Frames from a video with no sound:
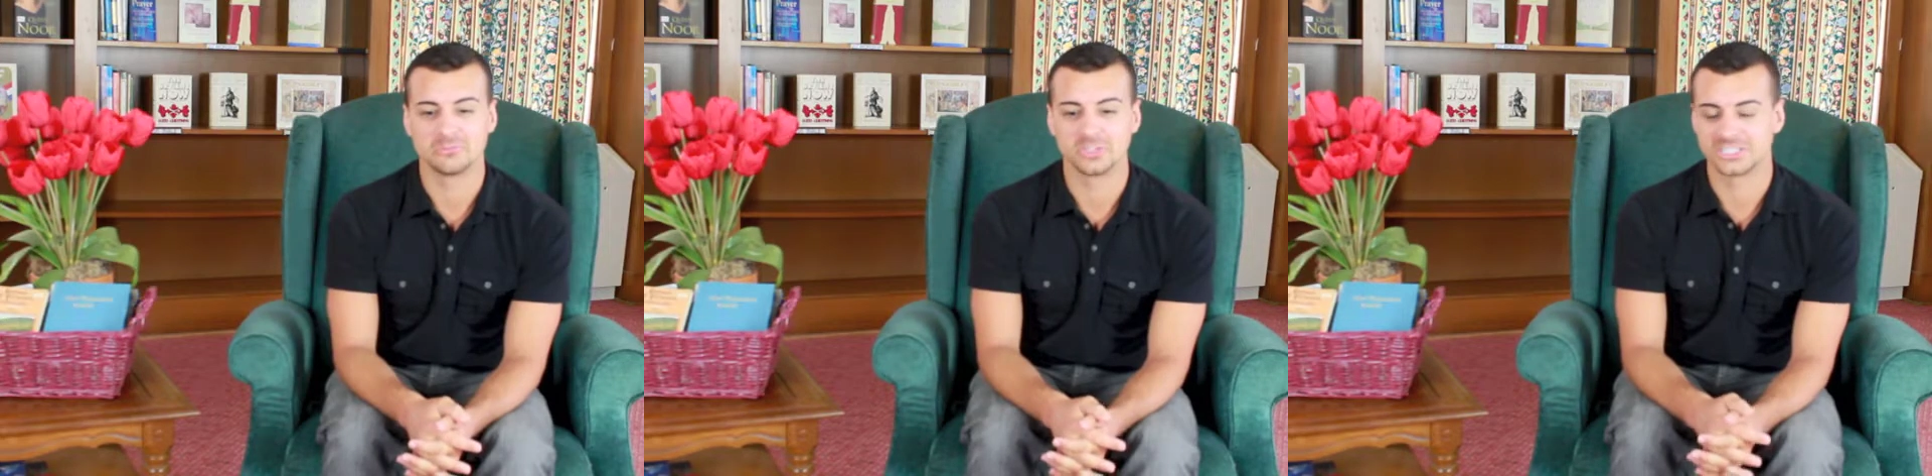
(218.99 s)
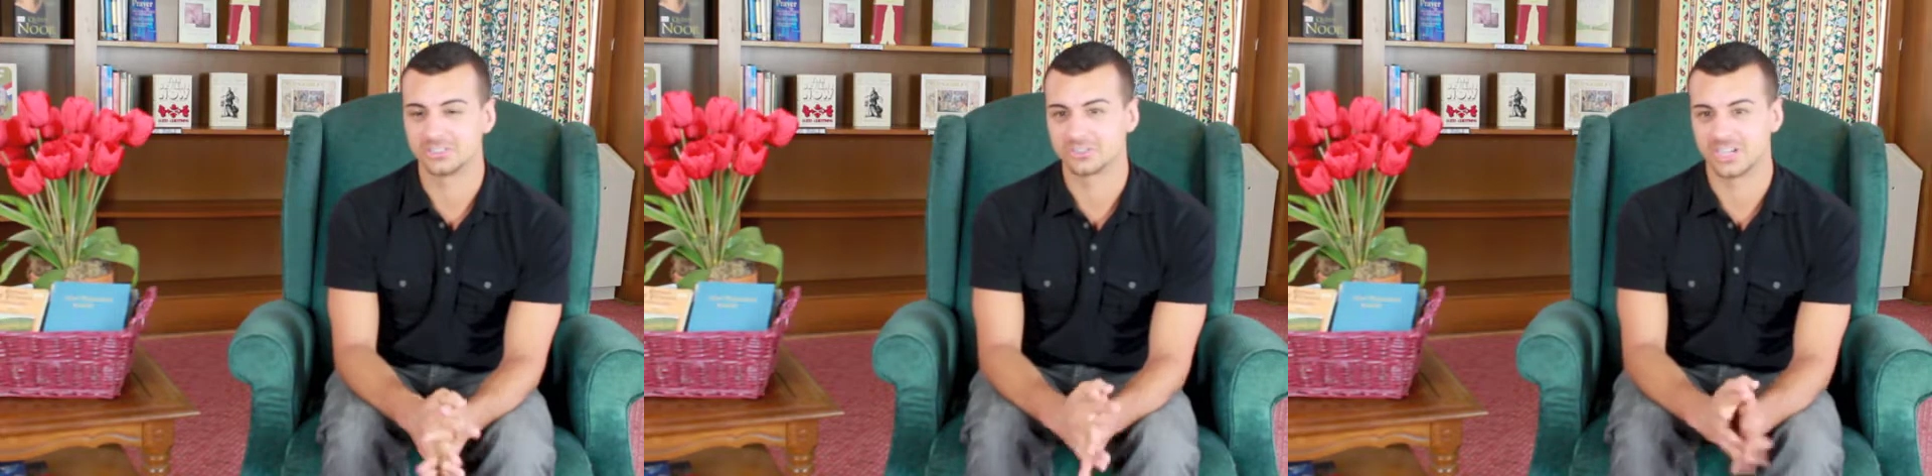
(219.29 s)
we
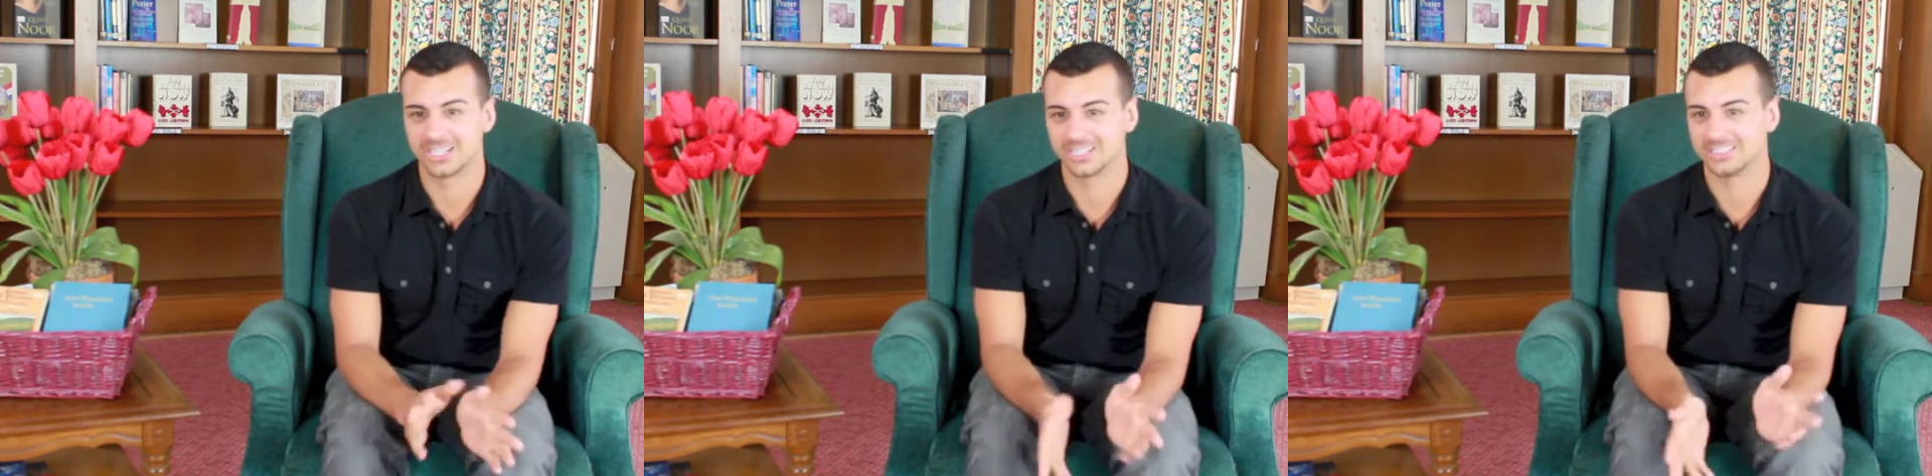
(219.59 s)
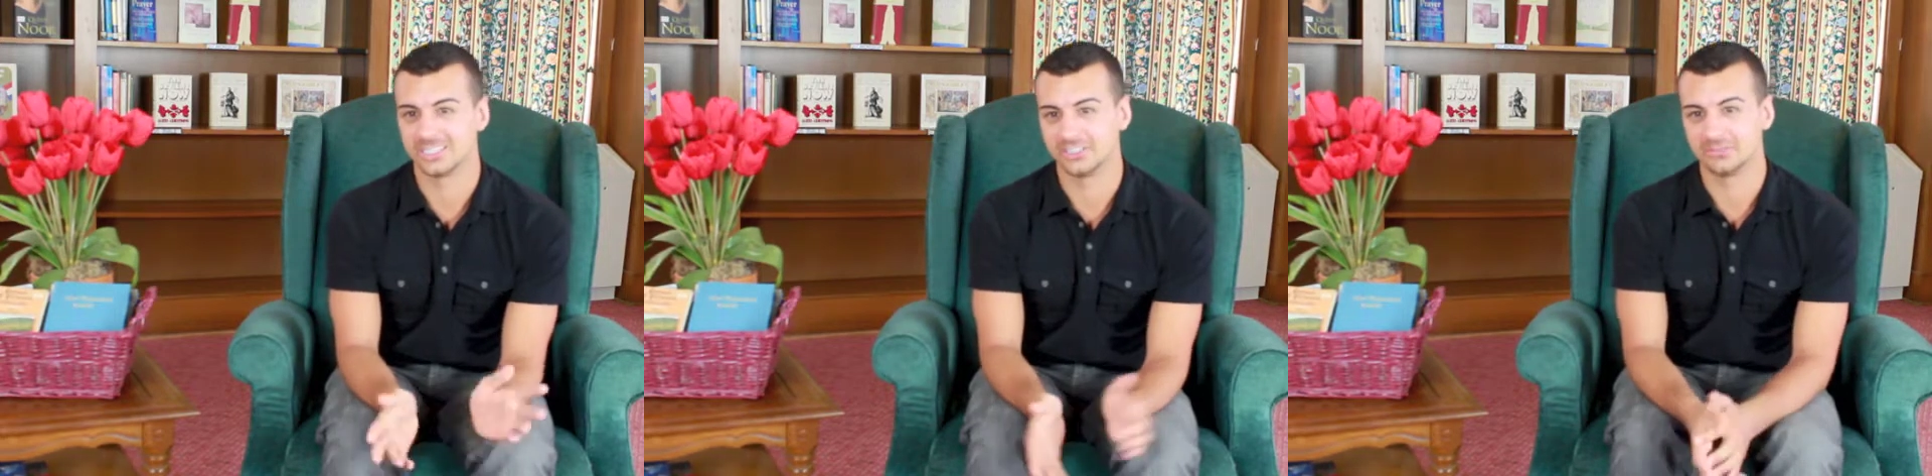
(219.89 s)
still try to
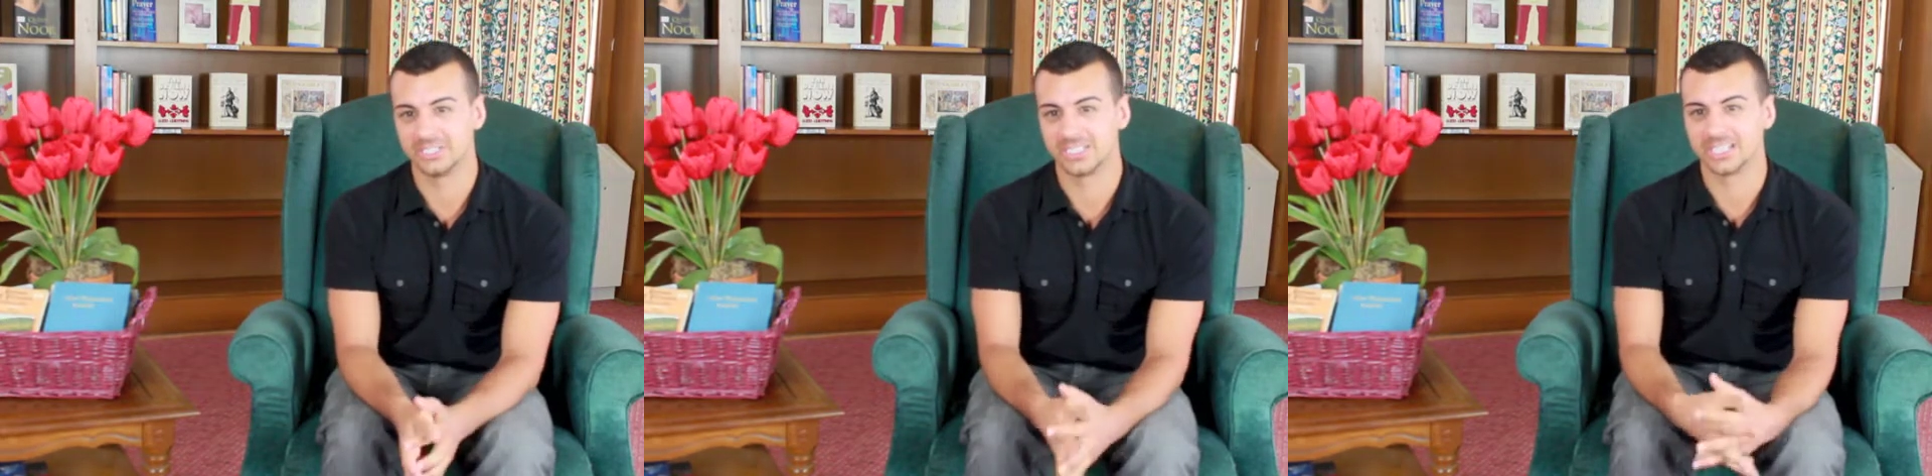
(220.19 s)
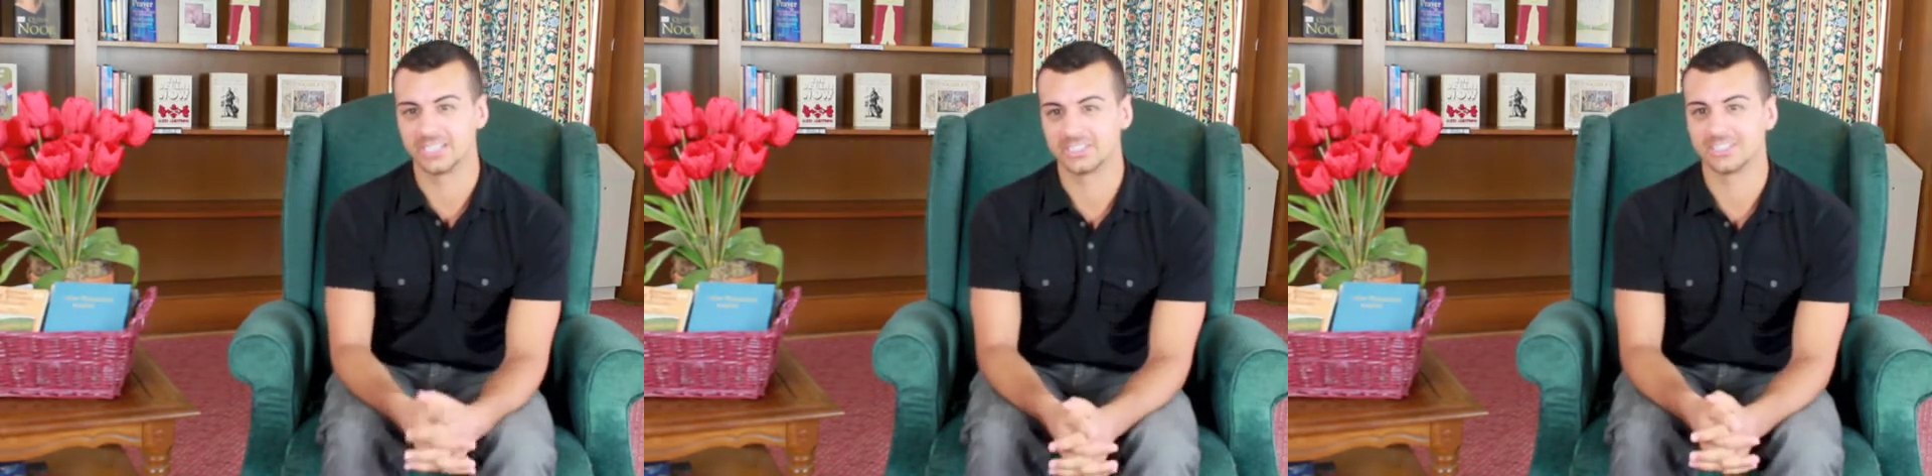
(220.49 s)
continue to be
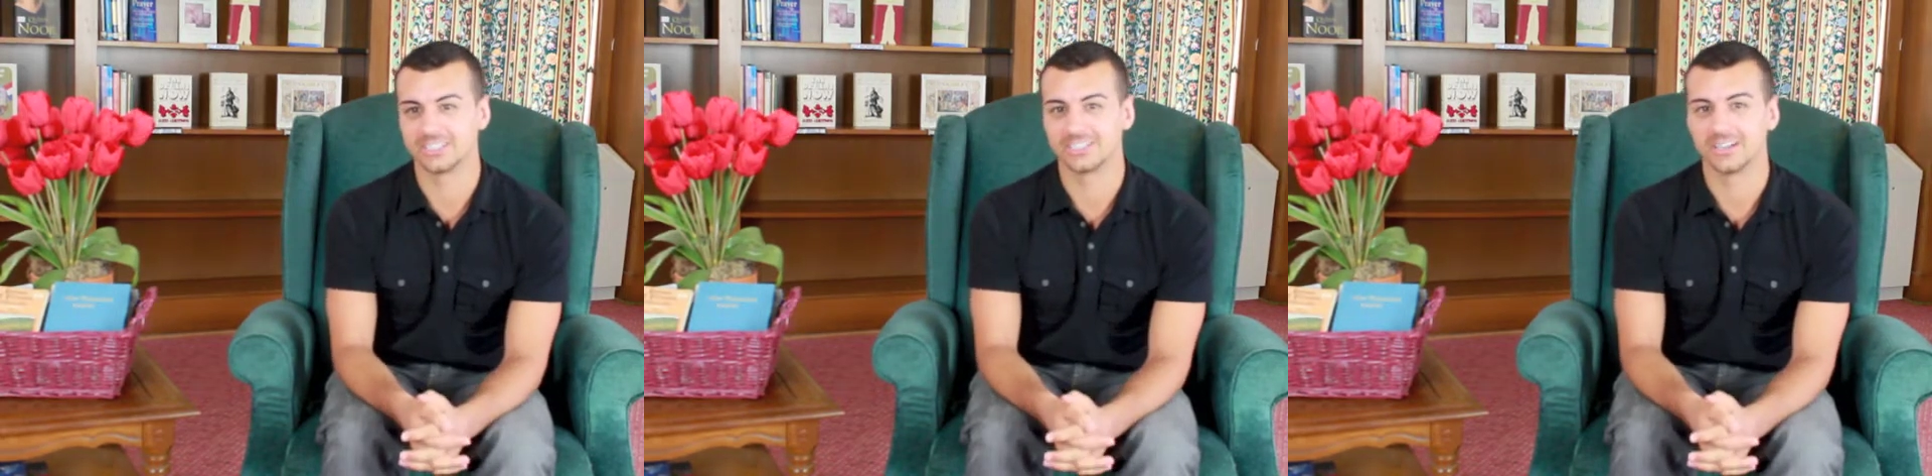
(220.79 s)
together and